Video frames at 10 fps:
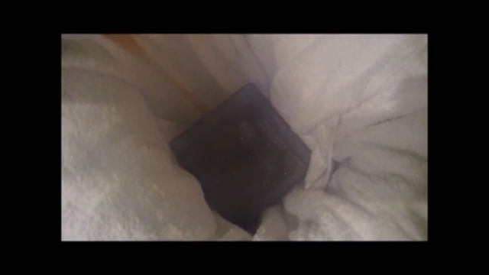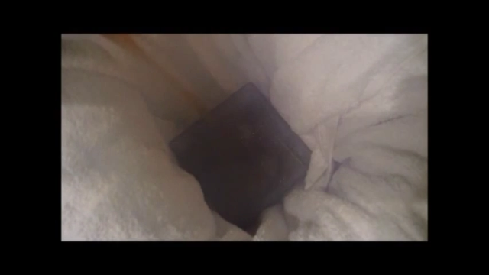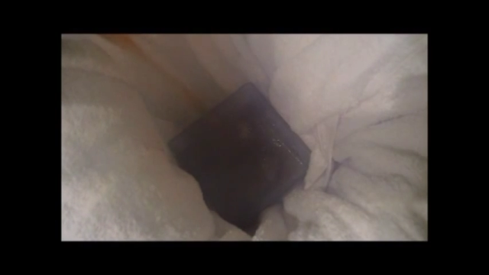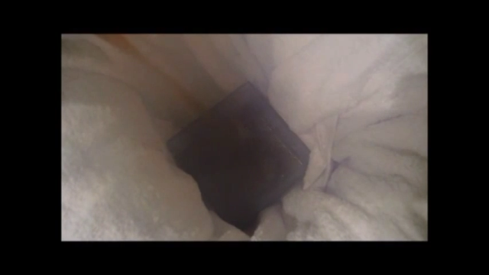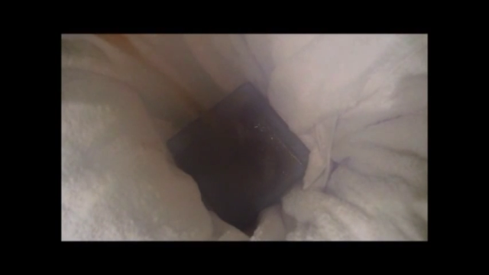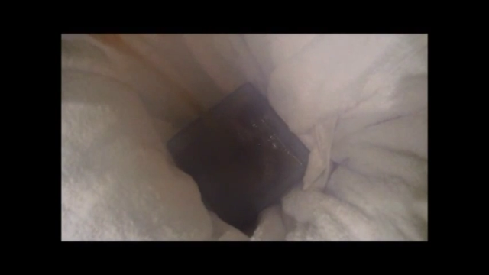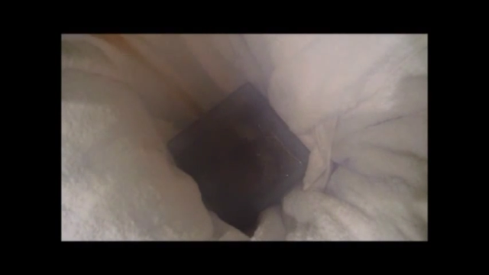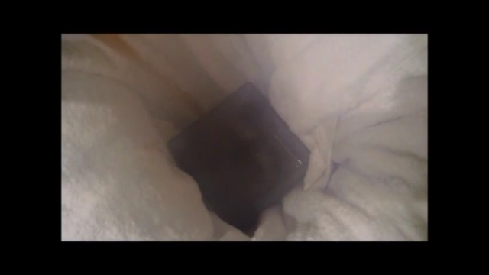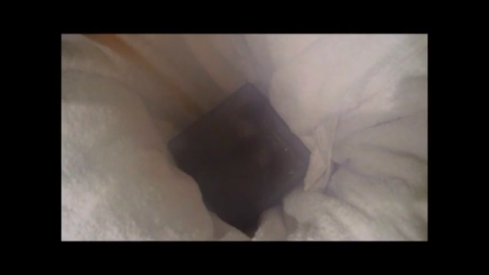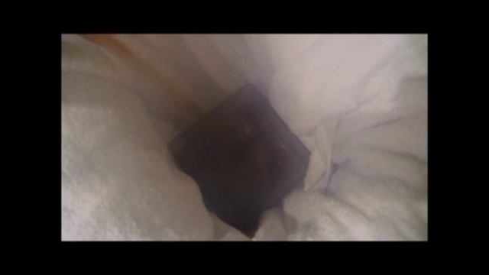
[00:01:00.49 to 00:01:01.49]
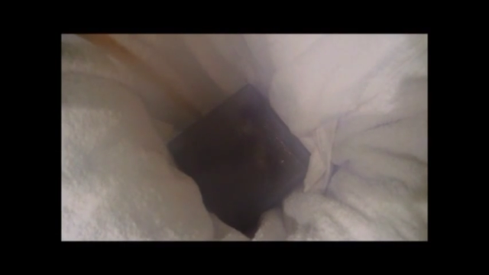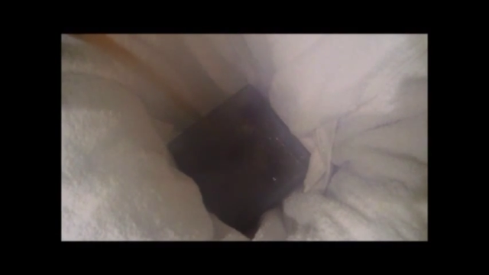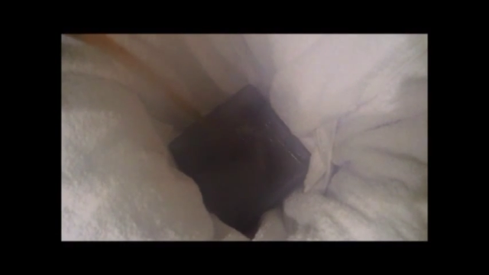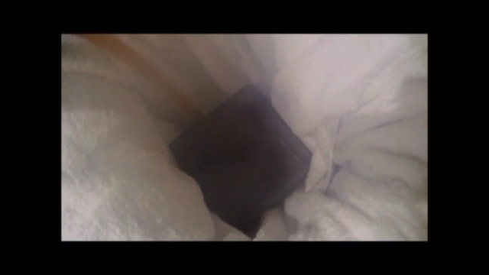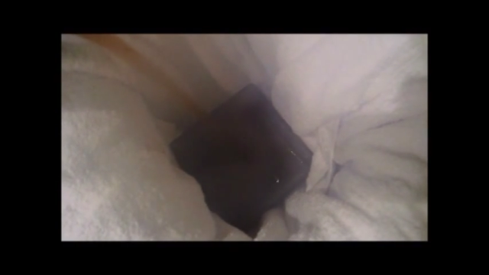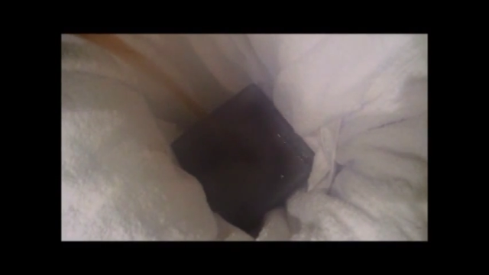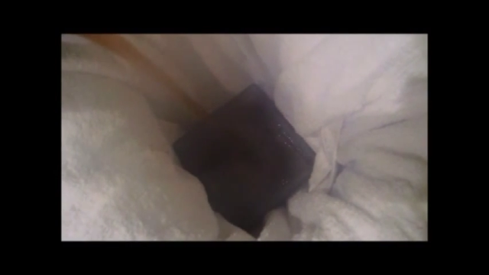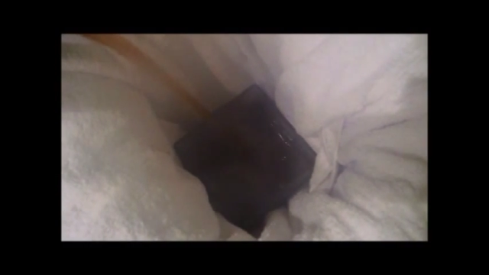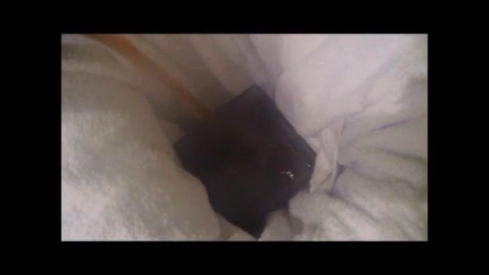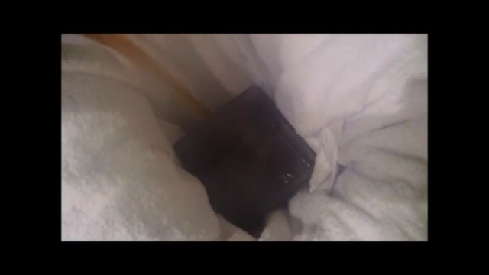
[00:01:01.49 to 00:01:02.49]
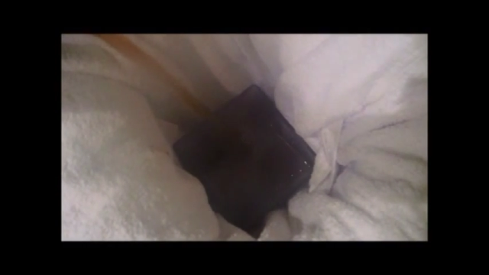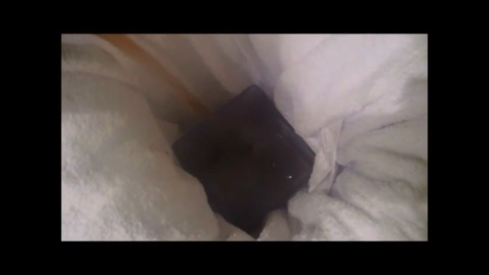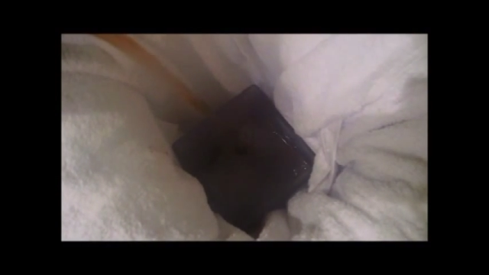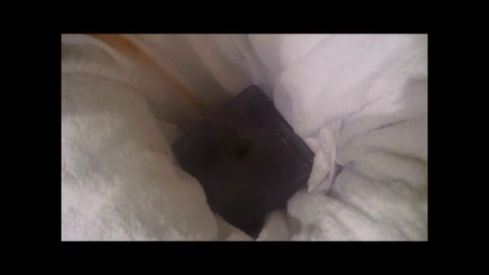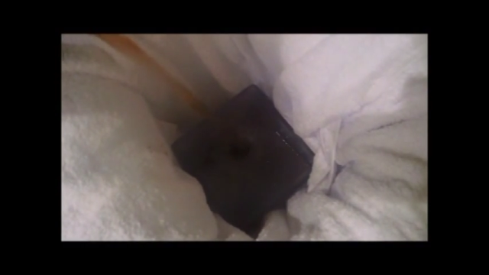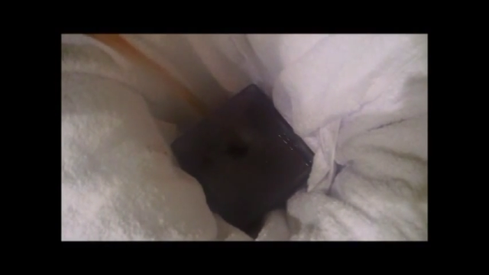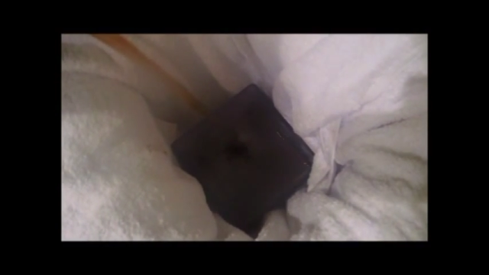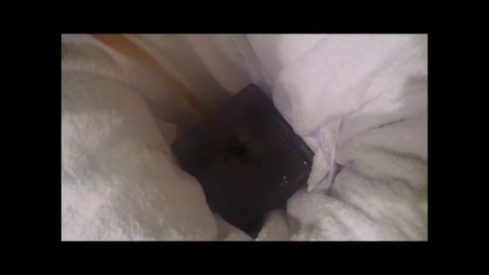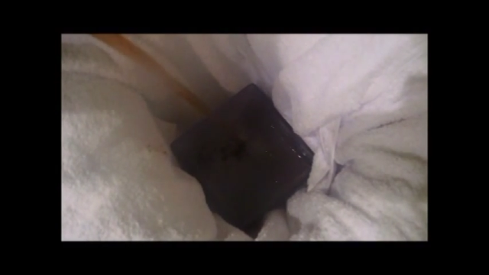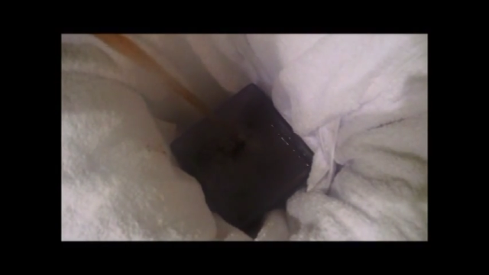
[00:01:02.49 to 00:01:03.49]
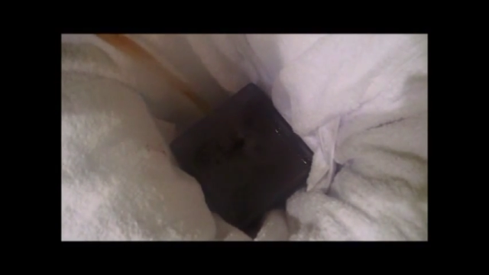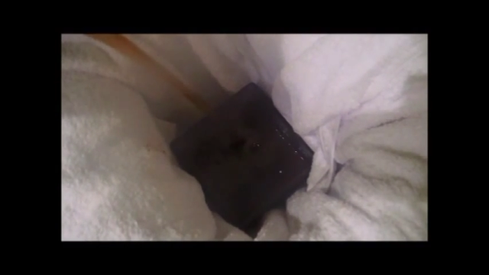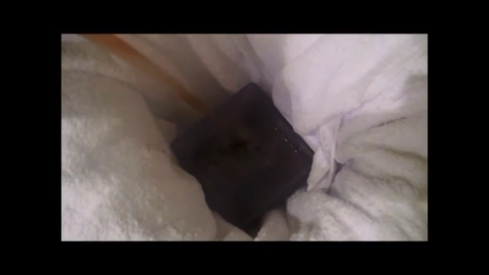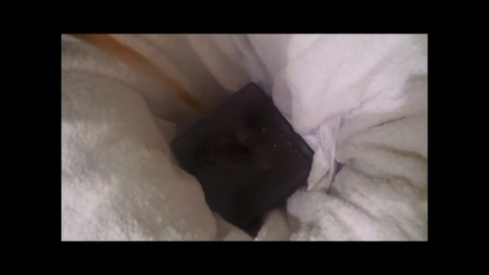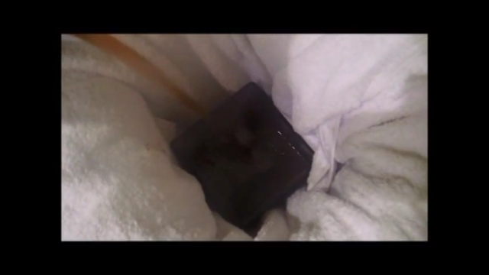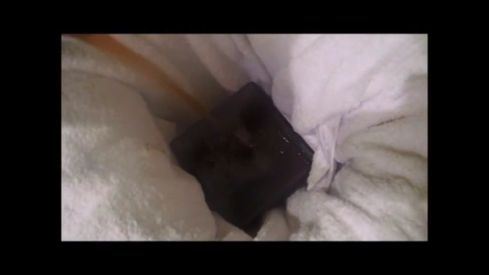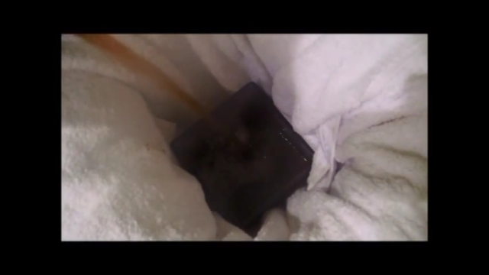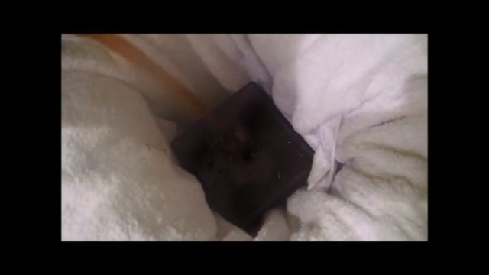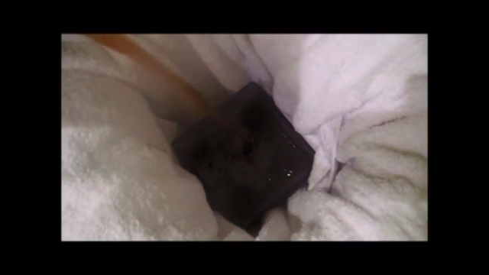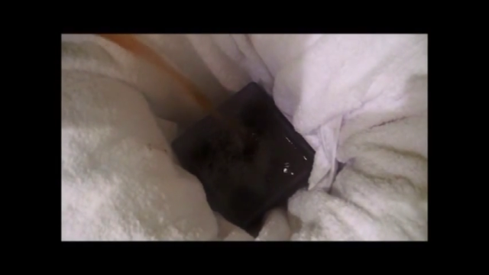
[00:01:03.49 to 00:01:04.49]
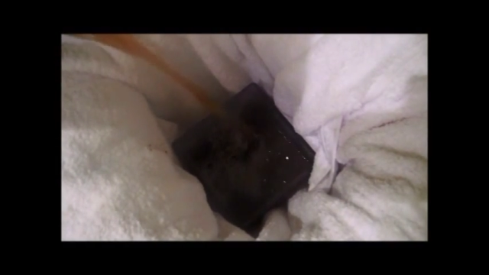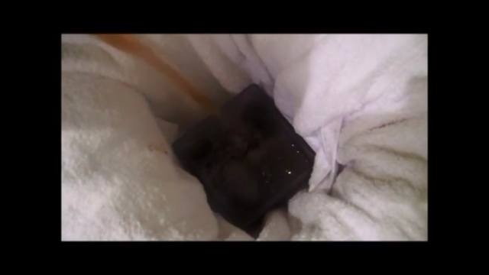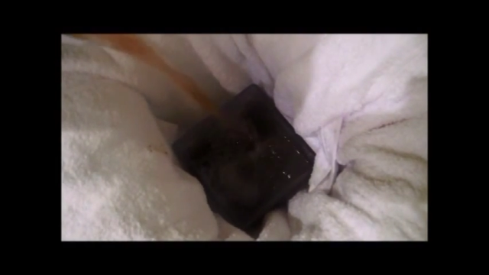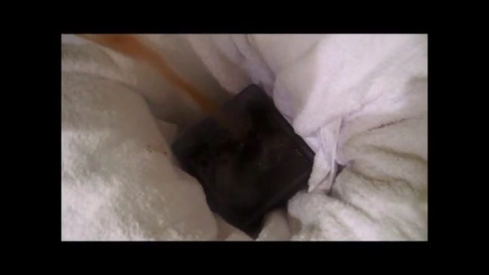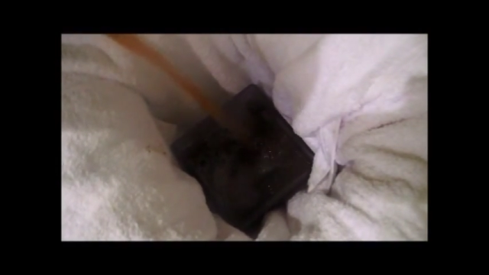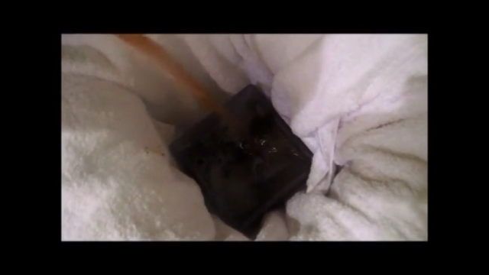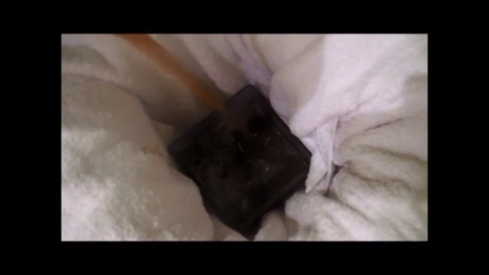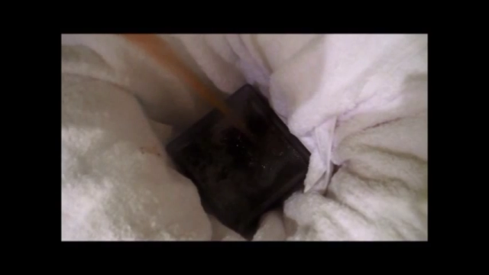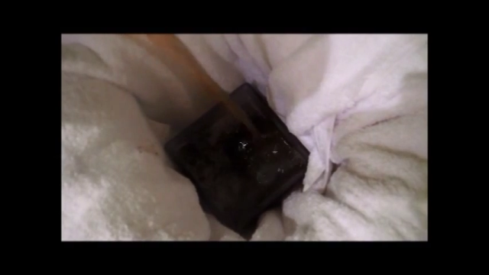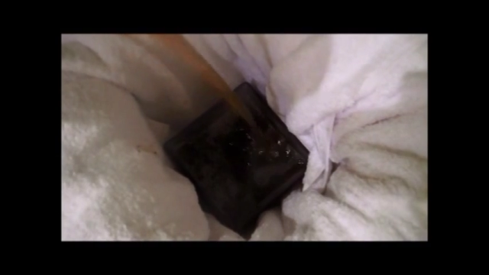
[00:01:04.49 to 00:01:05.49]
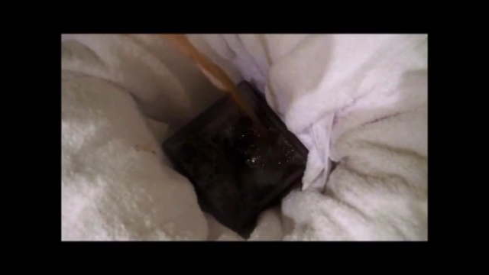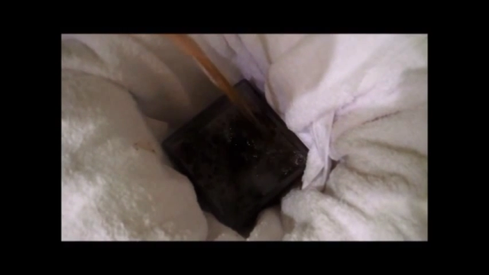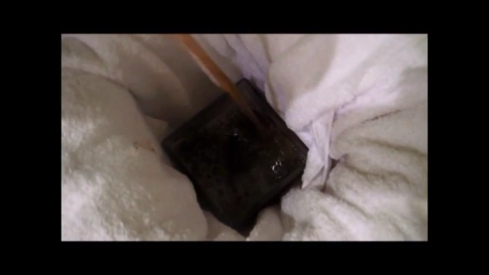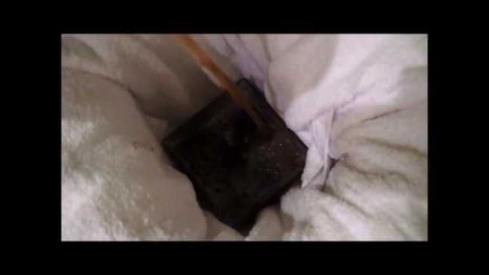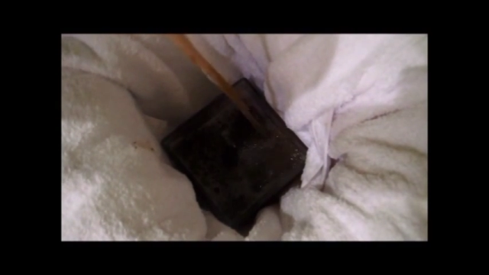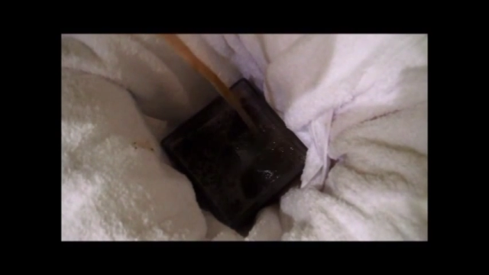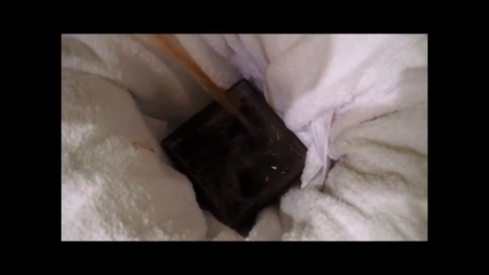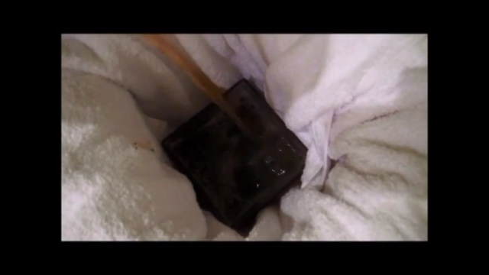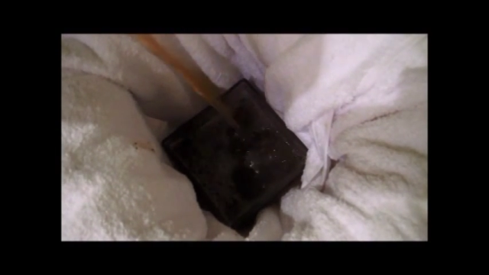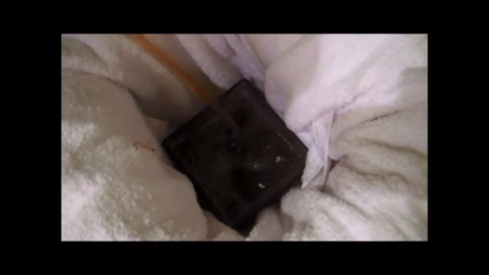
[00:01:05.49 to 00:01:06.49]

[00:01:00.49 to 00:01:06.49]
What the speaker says: Nobody's mouth can be seen.